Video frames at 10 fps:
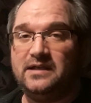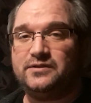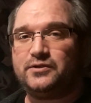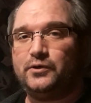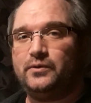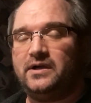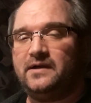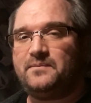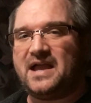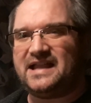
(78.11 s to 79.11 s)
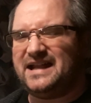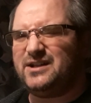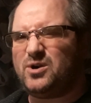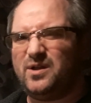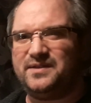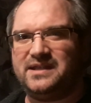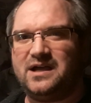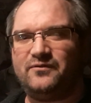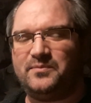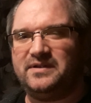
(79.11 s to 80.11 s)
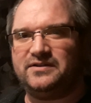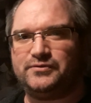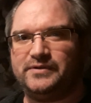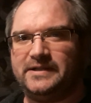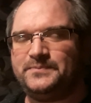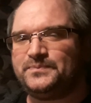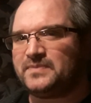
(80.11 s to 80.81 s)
So I kind of call it the alphabet tree.